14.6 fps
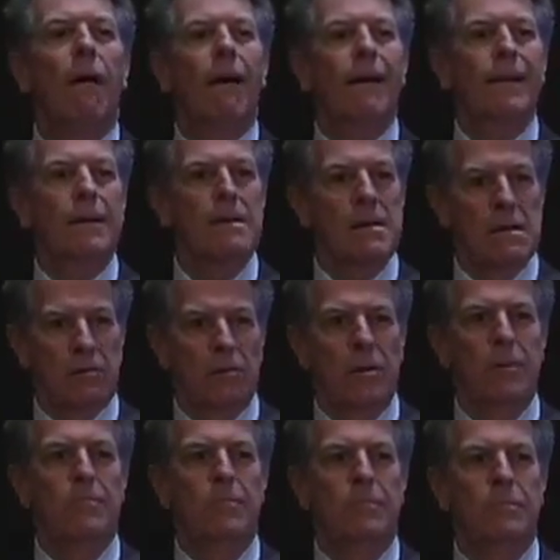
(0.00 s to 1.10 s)
I can hear
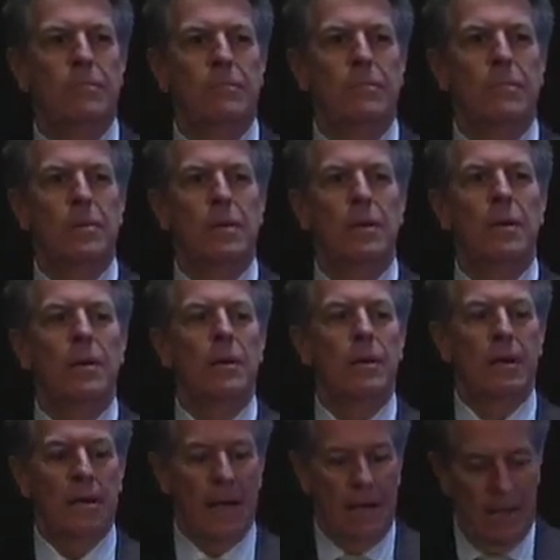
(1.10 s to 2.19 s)
him.
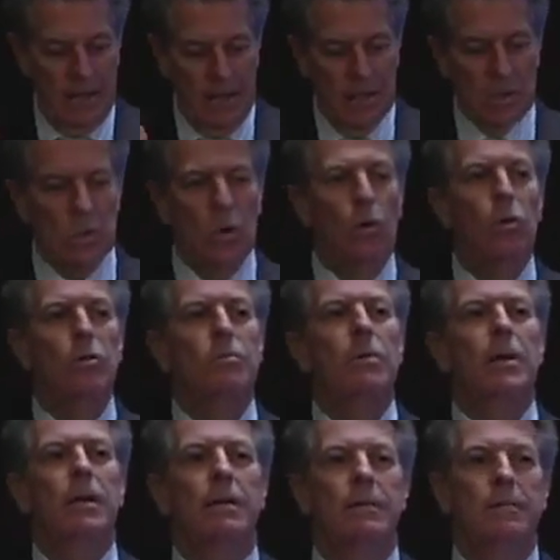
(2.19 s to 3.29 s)
He has told me